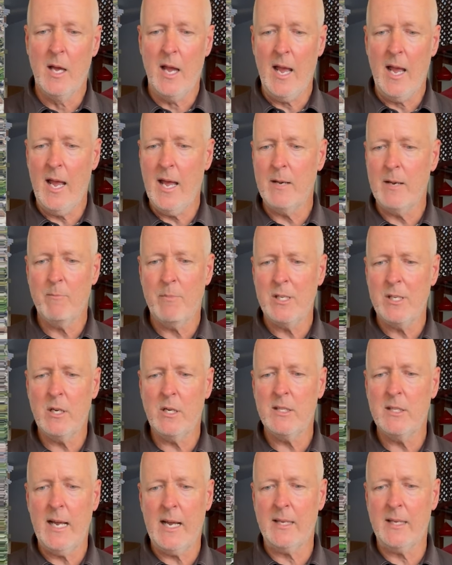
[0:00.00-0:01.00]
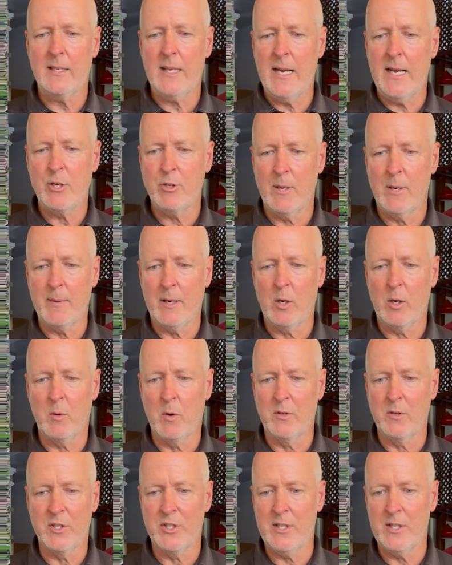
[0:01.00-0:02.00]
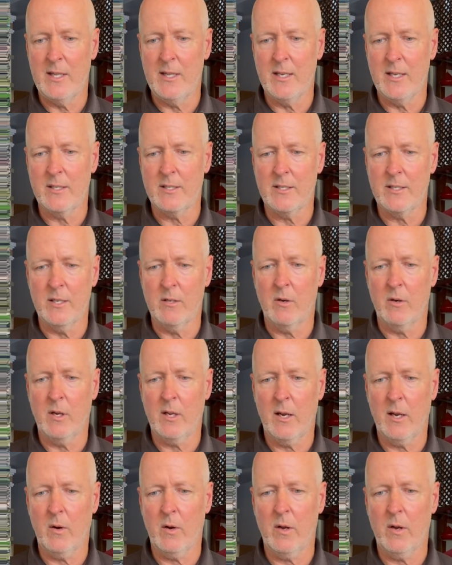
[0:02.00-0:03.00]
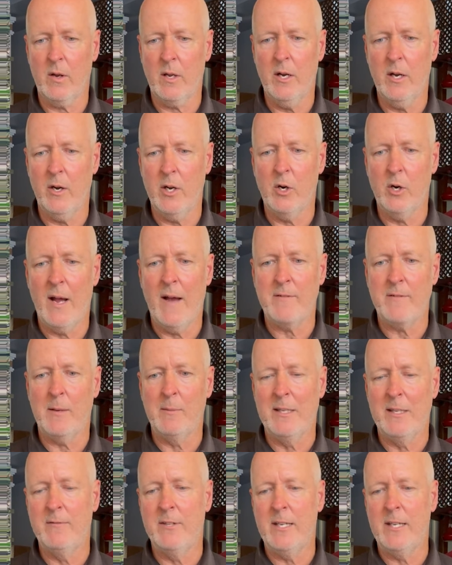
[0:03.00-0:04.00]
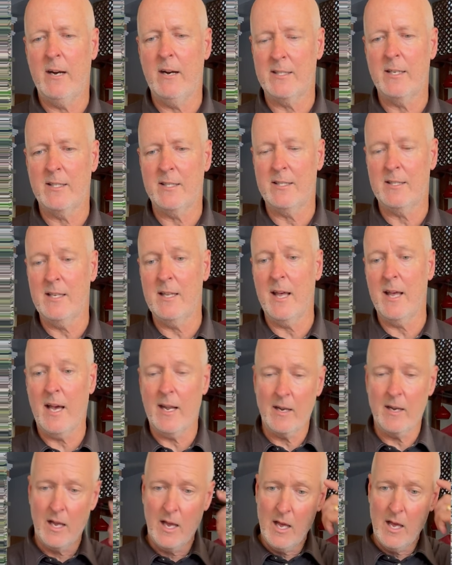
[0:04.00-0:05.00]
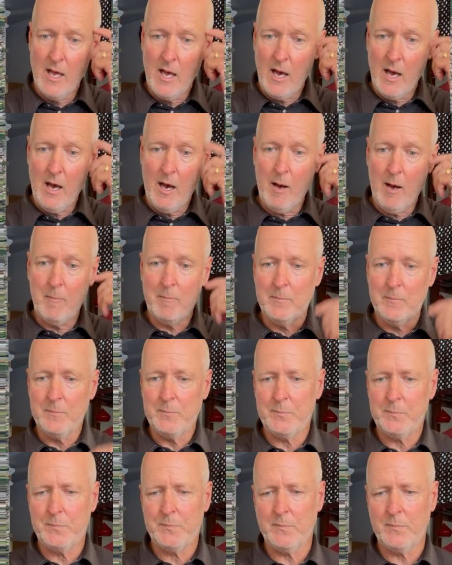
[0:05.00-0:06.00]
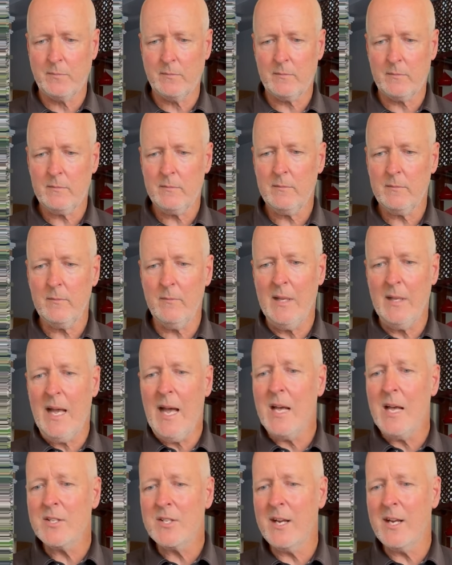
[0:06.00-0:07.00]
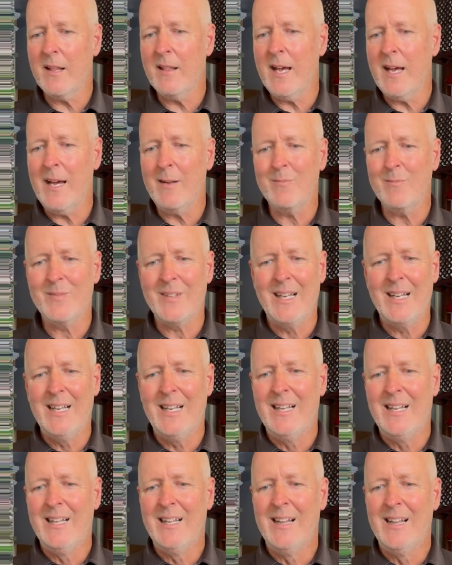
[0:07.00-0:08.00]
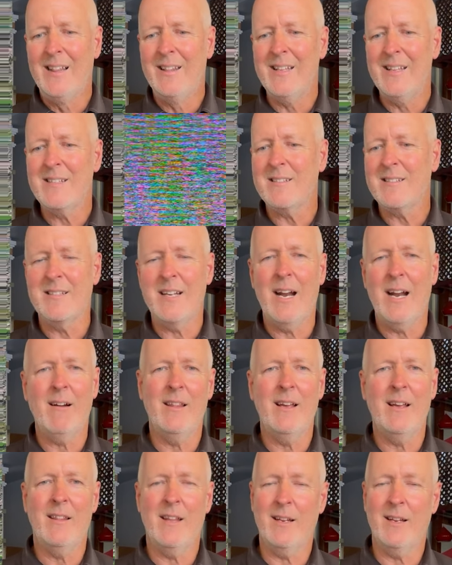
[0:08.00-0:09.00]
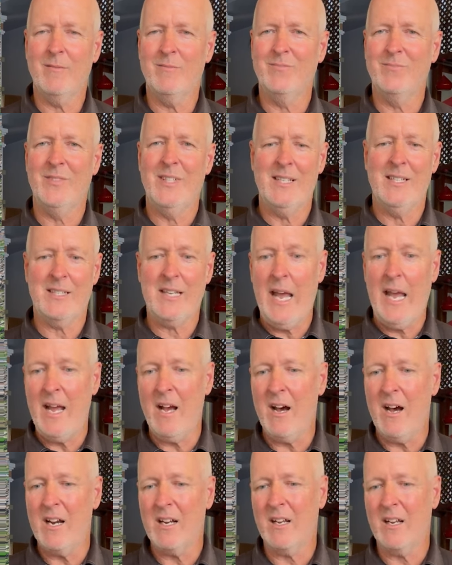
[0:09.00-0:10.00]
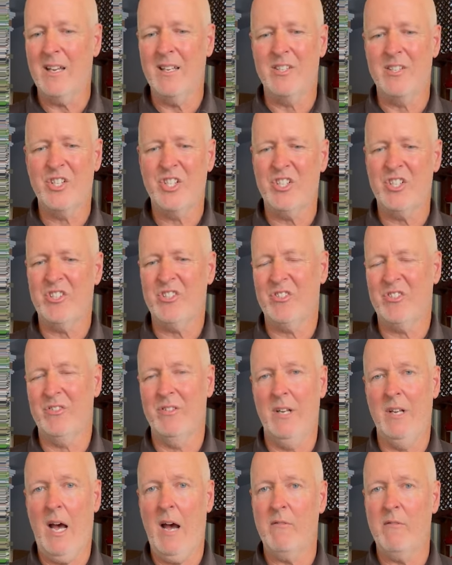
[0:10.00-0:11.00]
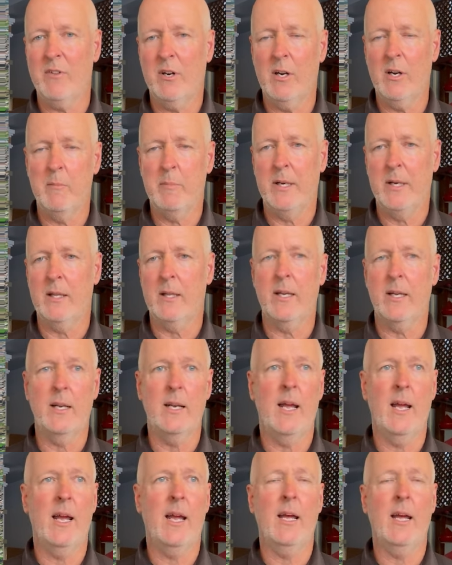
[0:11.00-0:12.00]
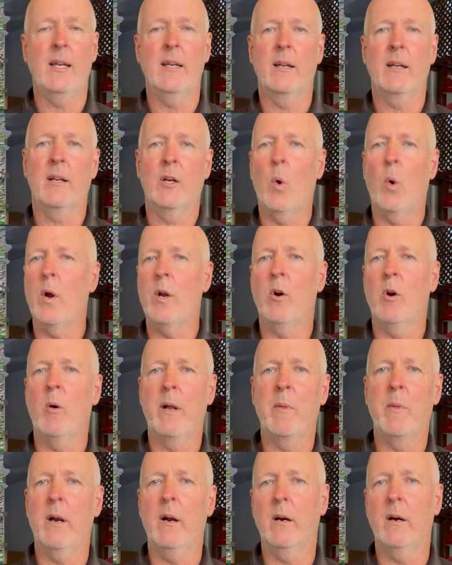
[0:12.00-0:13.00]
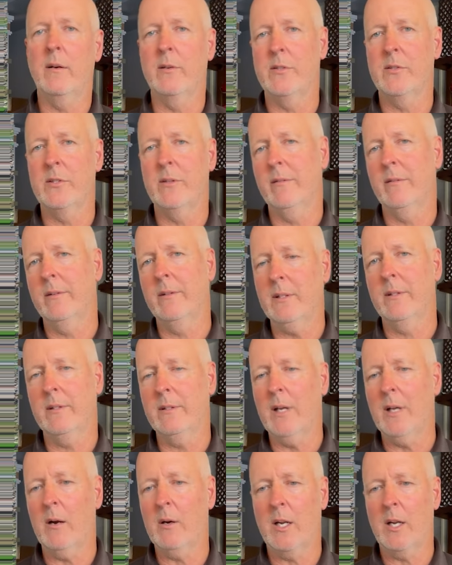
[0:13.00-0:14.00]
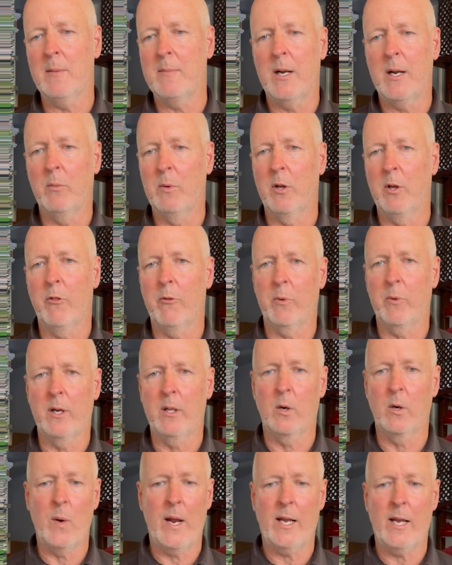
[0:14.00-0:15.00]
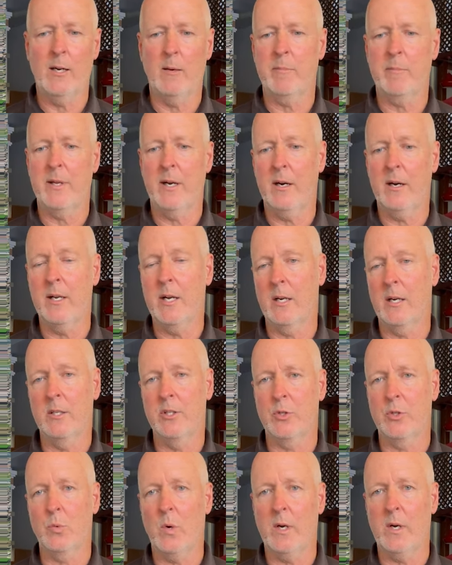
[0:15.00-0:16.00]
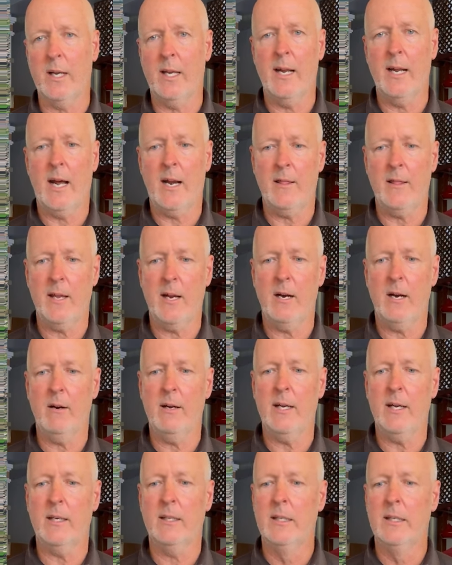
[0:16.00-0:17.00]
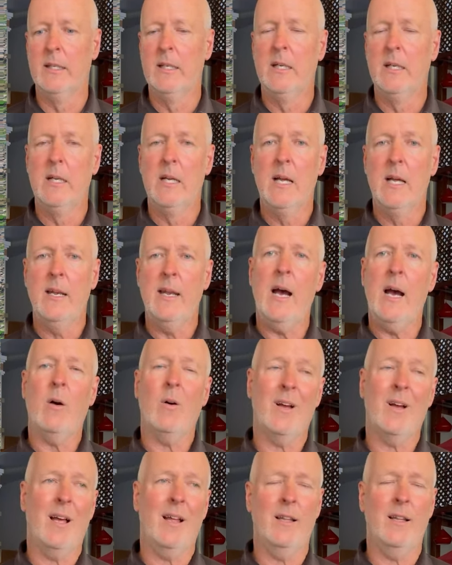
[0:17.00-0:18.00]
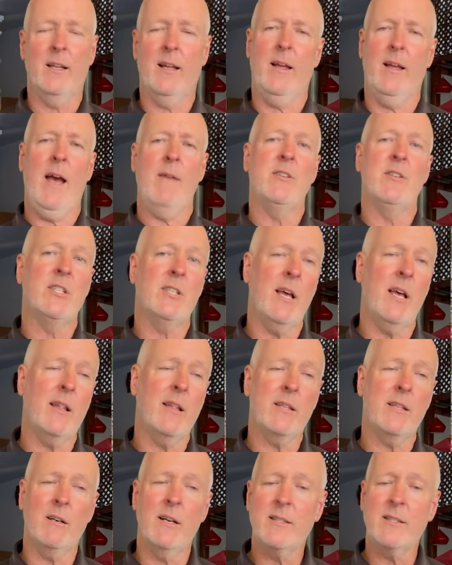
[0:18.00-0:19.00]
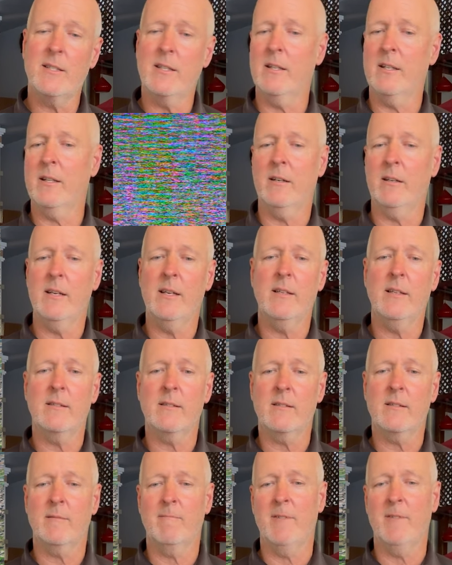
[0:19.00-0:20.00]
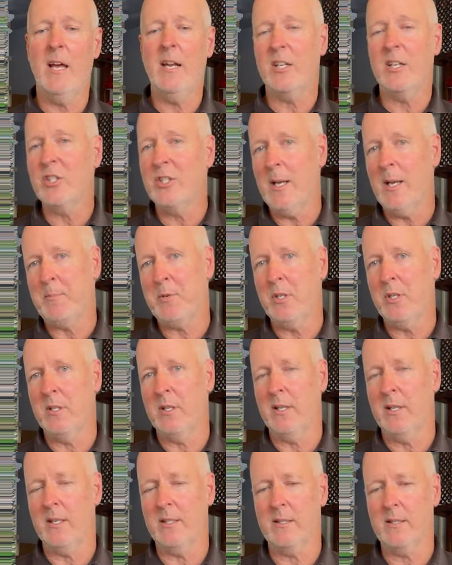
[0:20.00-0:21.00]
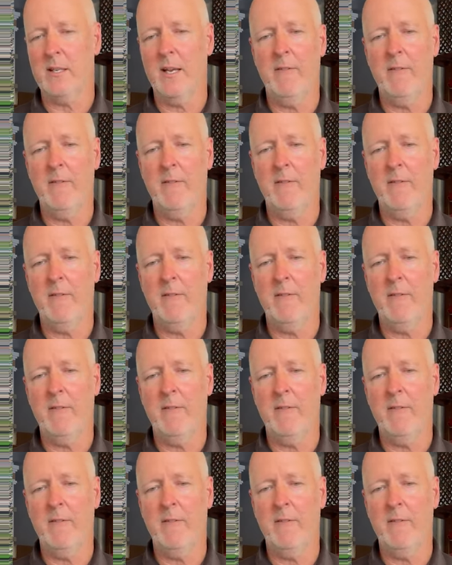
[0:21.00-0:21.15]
And, but you can take a day trip and go over and see this. You know, you know, you don't have to live in the area to see that. Um, outside of that, this is an area that it's chaotic. It's just not very appealing. And going home there is not going to be a real thrill. Or waking up there, you're going to just want to get out of the area. Now, having said that, there isn't. There is an exception to this.